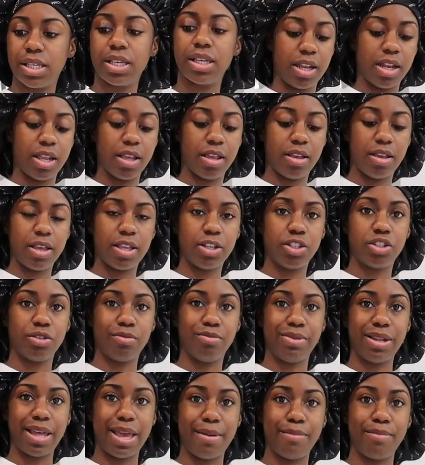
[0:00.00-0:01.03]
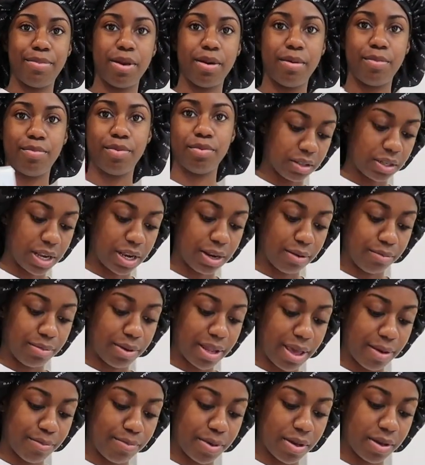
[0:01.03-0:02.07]
And then you get your black pepper. Not a
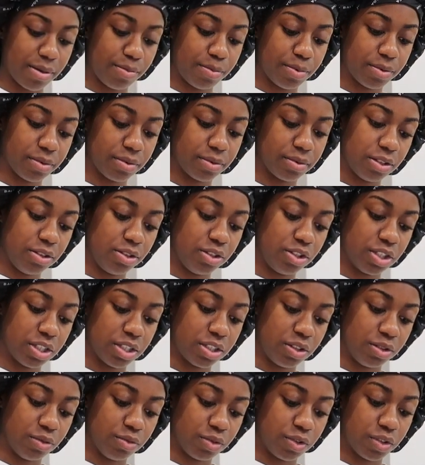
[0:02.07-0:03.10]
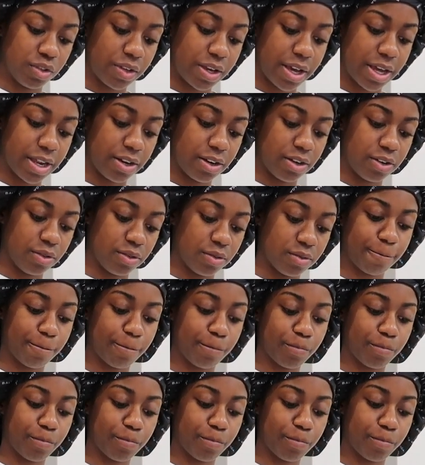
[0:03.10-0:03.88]
black pepper, you just do what you gotta do.